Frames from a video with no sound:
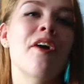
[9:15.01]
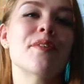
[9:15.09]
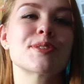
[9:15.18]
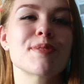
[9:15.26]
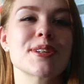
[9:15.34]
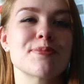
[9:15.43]

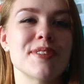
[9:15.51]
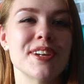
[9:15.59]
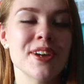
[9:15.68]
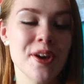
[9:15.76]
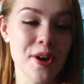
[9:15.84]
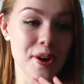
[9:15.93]
which makes
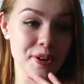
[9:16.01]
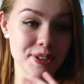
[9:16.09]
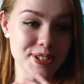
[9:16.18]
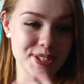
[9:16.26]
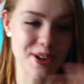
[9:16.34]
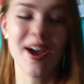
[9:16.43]
me
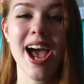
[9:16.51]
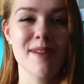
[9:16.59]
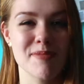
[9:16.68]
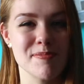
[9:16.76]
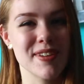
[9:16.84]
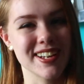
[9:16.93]
so
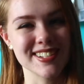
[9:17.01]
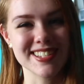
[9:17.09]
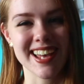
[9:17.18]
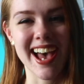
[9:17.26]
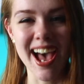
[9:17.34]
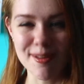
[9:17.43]
happy because
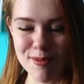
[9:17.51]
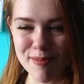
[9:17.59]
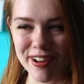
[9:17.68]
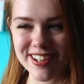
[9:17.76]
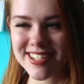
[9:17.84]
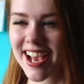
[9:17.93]
I'm a
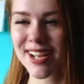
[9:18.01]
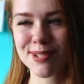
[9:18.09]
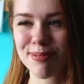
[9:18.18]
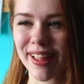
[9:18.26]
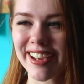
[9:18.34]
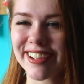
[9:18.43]
Barry sax
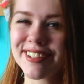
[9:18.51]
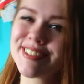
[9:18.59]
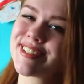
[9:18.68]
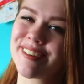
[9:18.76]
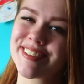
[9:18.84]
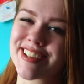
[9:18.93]
player,
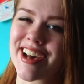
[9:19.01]
so it's